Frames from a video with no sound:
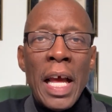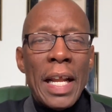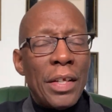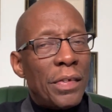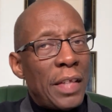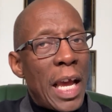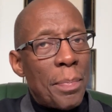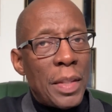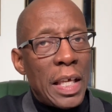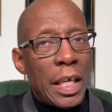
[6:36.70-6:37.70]
And the same
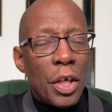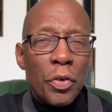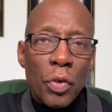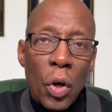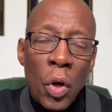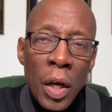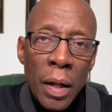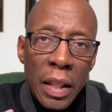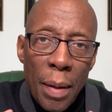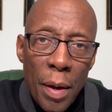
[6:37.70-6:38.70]
thing here. So
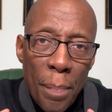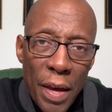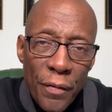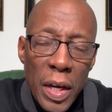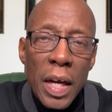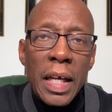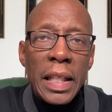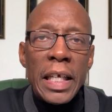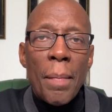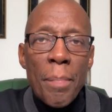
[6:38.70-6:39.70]
let me be very
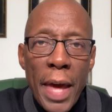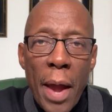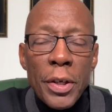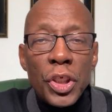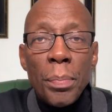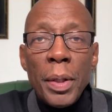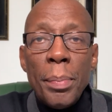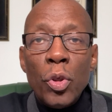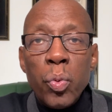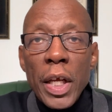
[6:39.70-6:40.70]
clear. Marriage should be
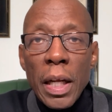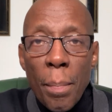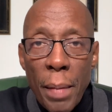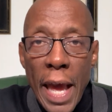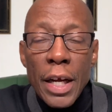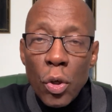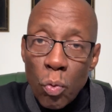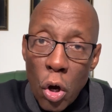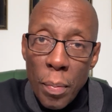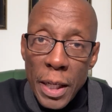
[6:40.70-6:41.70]
between a man and a
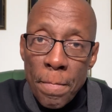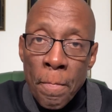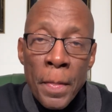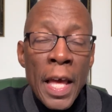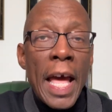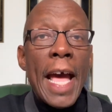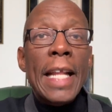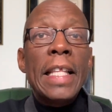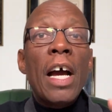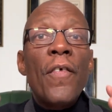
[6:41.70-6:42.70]
woman,
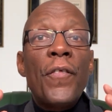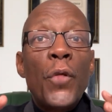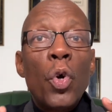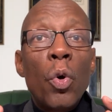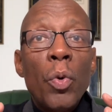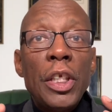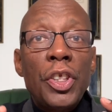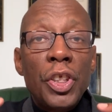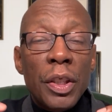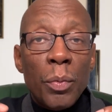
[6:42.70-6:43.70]
and therefore we
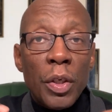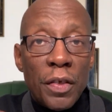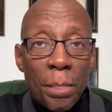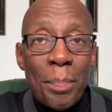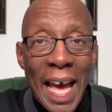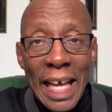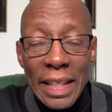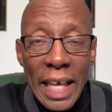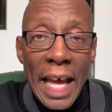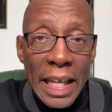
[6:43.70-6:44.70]
should respect
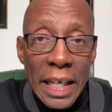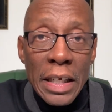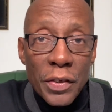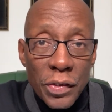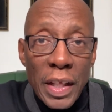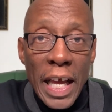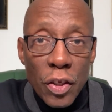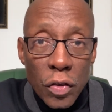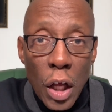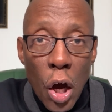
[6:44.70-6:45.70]
that in the
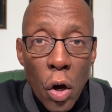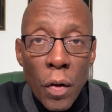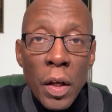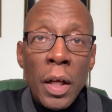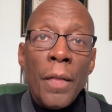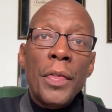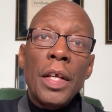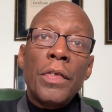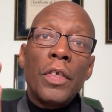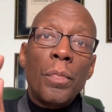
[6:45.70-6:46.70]
state's law.
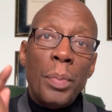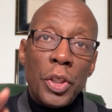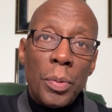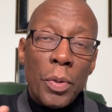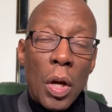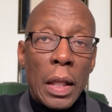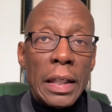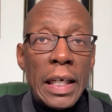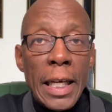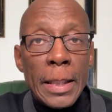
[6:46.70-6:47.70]
This is Bishop
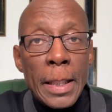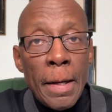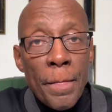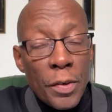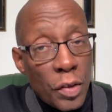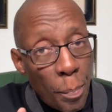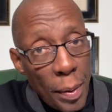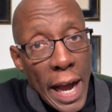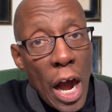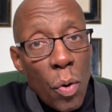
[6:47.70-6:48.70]
Garland Hunt. This is the
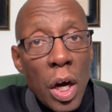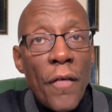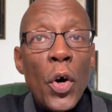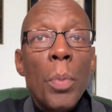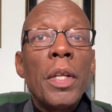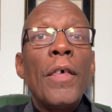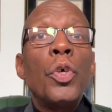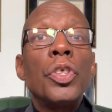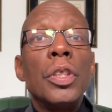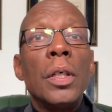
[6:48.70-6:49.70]
Power of Hope
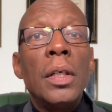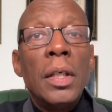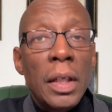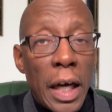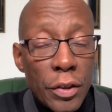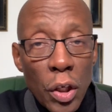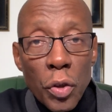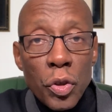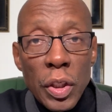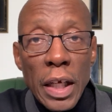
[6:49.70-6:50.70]
Devotional. I'll
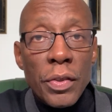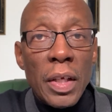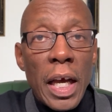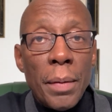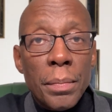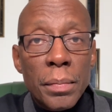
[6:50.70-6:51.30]
talk to you next time.